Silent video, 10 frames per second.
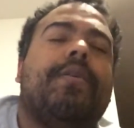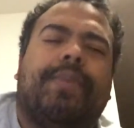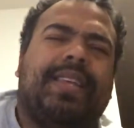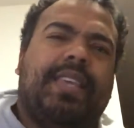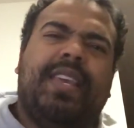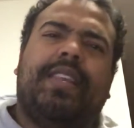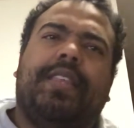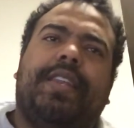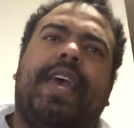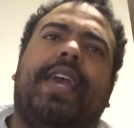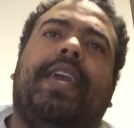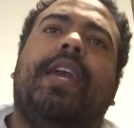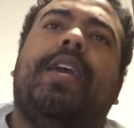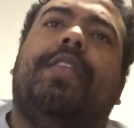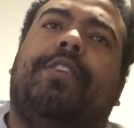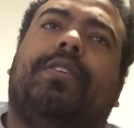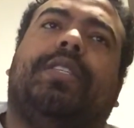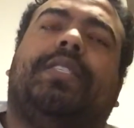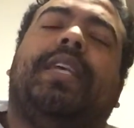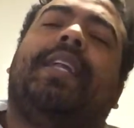But at the end of the day, there's a
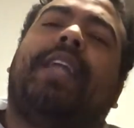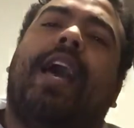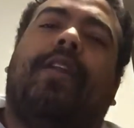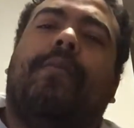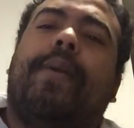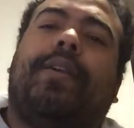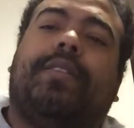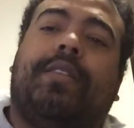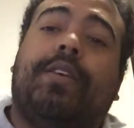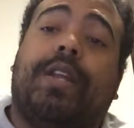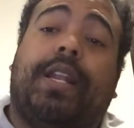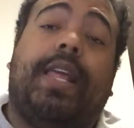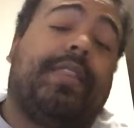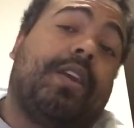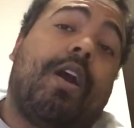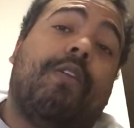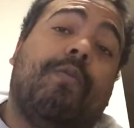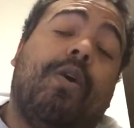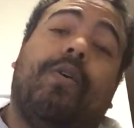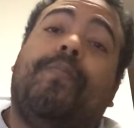set dollar amount that they're going to let the car
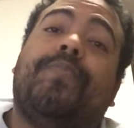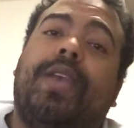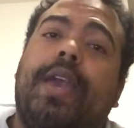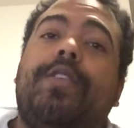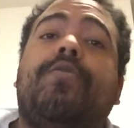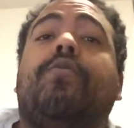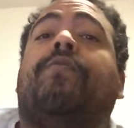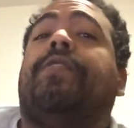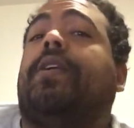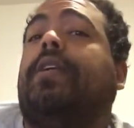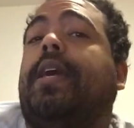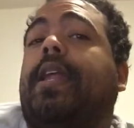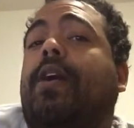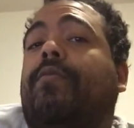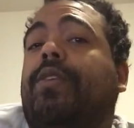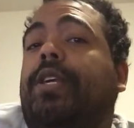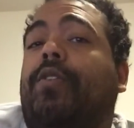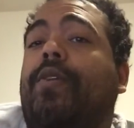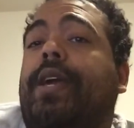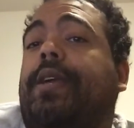roll. And you will figure that out really
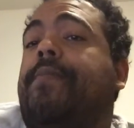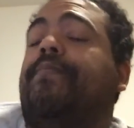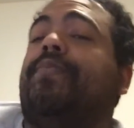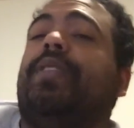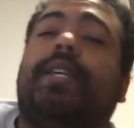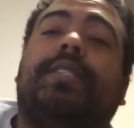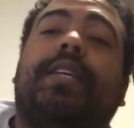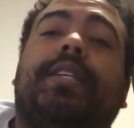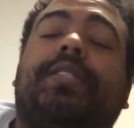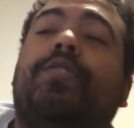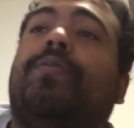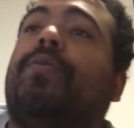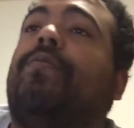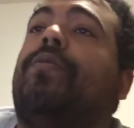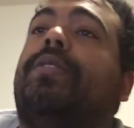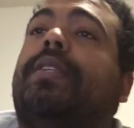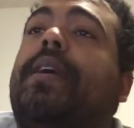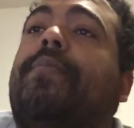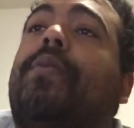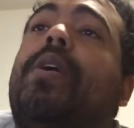quick. Let's take Subaru, for
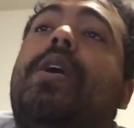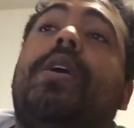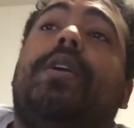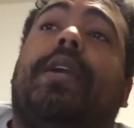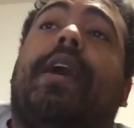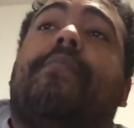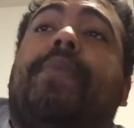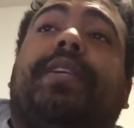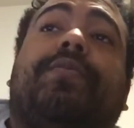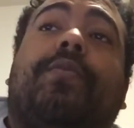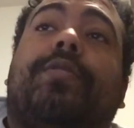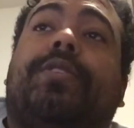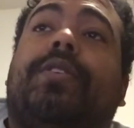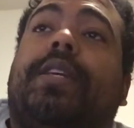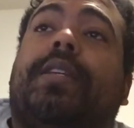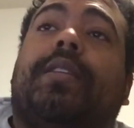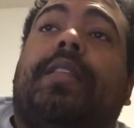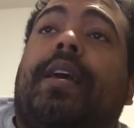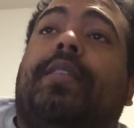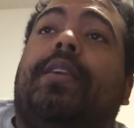example. You got a base Forester
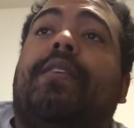that the